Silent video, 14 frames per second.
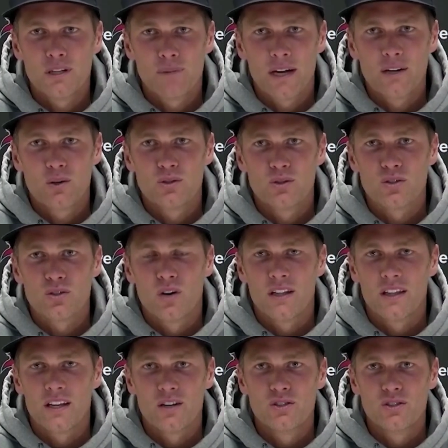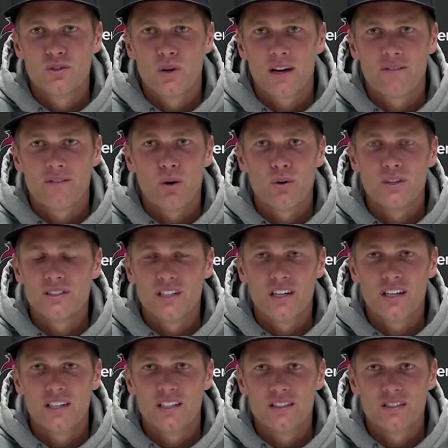my goal is to go out there and do what I've always
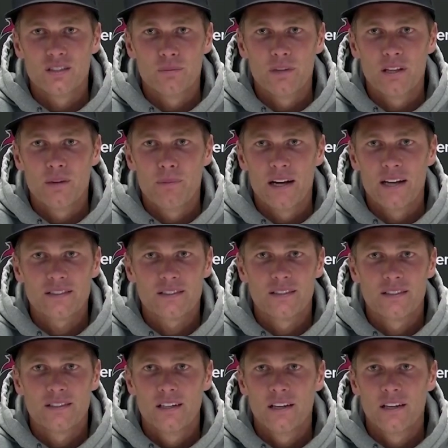done is to be the best